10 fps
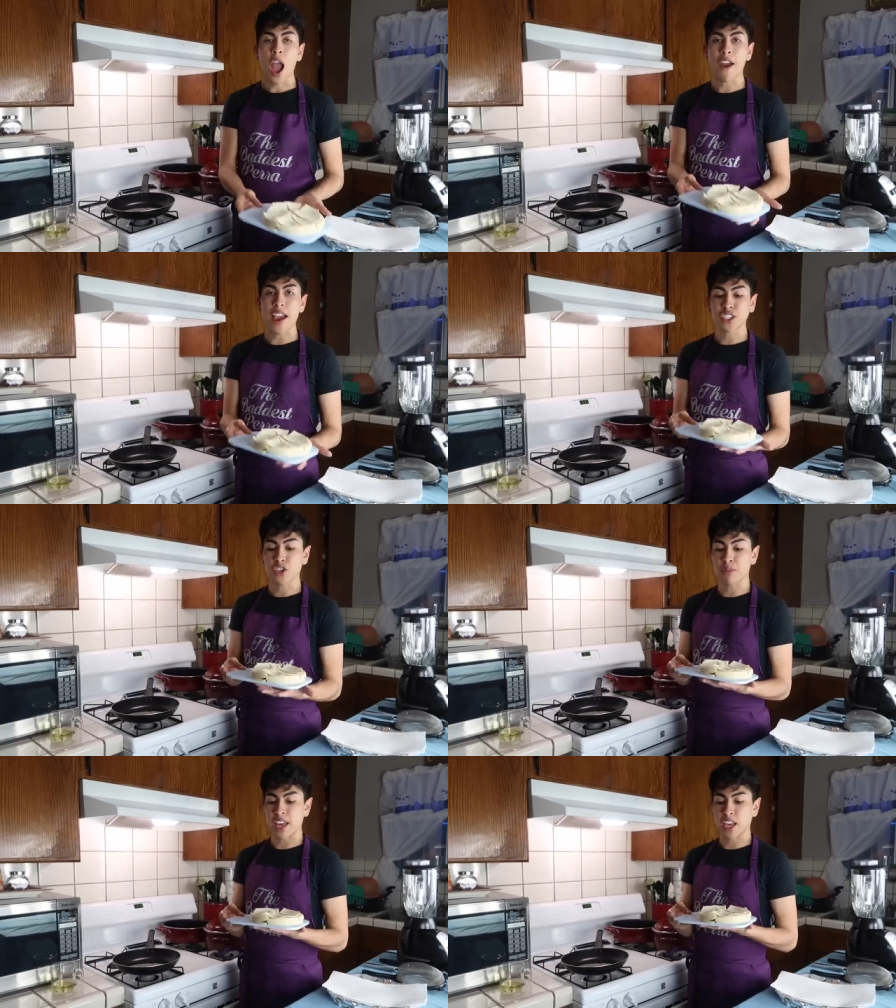Alright,
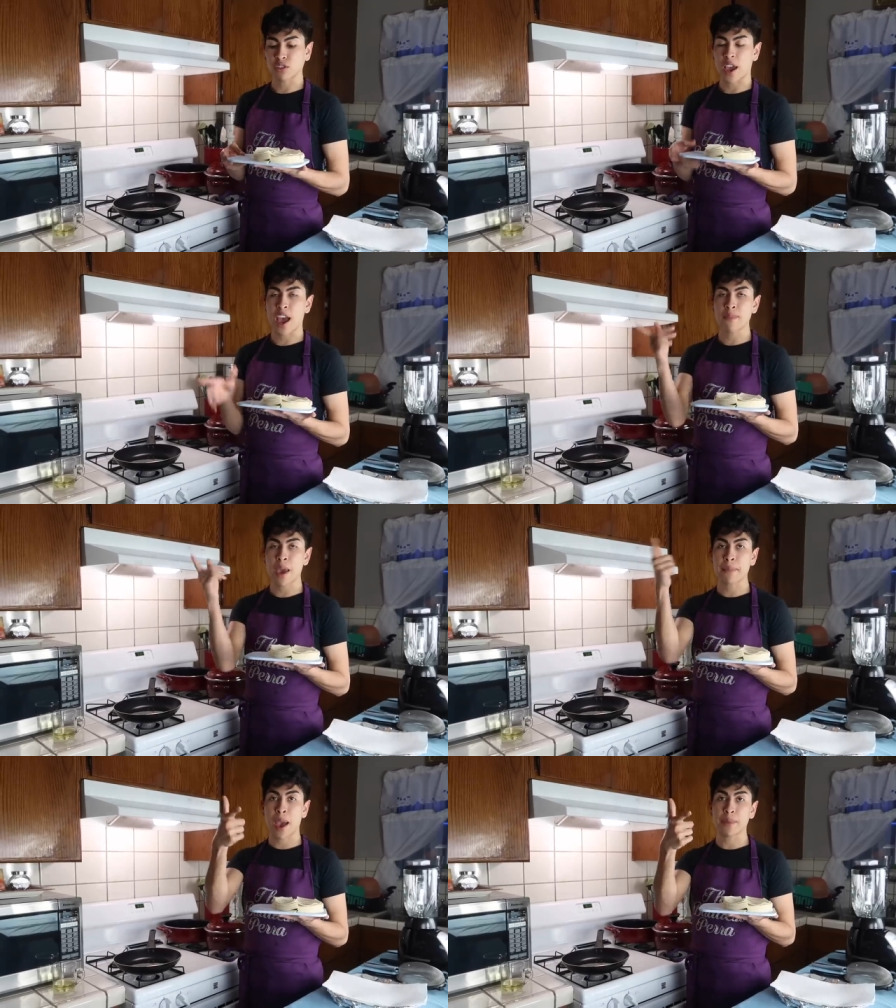stupida, so I have
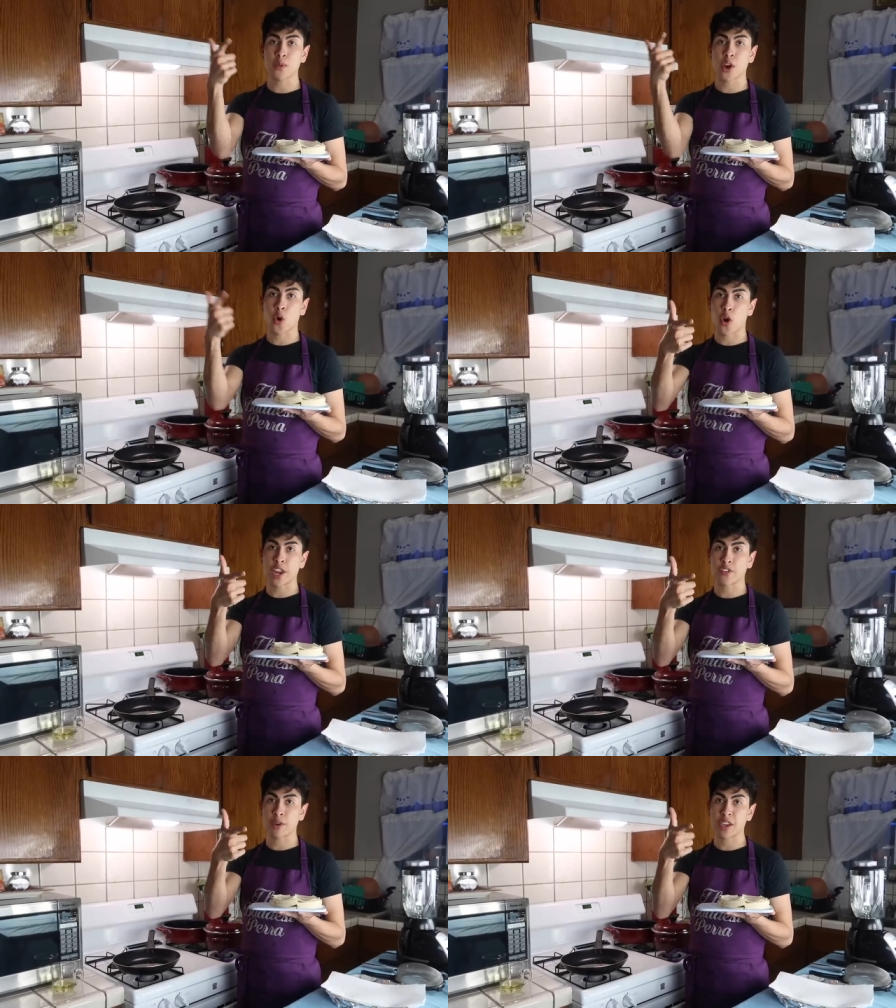my mommy
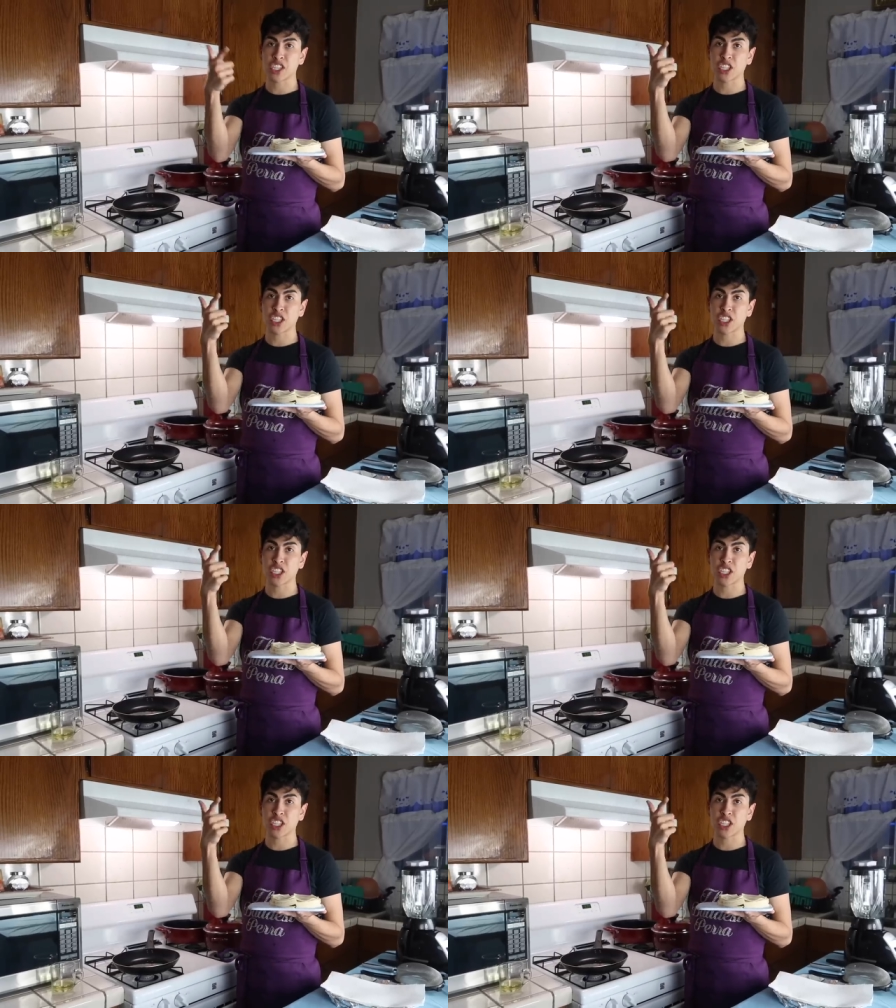recording for me.